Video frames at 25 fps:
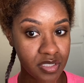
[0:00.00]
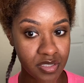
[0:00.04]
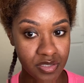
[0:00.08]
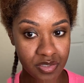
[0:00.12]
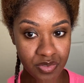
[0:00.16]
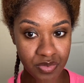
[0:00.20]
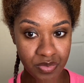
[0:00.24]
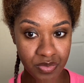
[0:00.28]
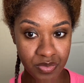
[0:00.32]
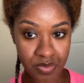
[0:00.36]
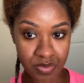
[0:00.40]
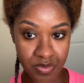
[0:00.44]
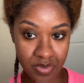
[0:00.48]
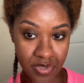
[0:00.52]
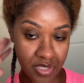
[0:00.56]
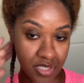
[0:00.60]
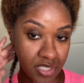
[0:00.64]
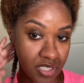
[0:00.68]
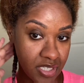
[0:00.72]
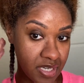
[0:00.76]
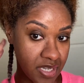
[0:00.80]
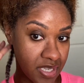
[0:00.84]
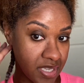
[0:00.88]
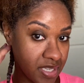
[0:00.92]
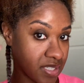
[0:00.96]
to the
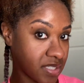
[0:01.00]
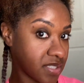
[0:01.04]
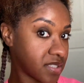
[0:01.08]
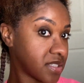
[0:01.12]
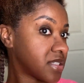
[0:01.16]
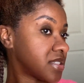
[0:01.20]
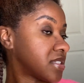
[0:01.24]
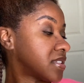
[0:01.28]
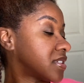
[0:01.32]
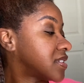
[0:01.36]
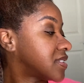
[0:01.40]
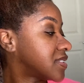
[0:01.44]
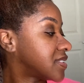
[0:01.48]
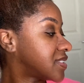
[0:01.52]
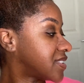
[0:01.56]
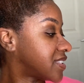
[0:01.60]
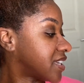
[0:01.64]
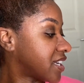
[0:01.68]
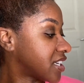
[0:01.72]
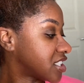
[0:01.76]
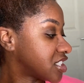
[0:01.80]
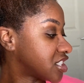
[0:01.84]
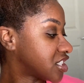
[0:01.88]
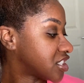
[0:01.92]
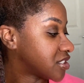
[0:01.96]
next
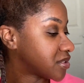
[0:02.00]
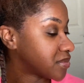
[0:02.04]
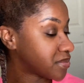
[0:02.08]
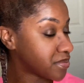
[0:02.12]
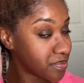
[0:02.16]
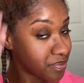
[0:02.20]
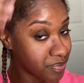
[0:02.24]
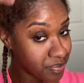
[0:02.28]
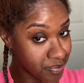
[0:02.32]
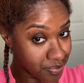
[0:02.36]
section.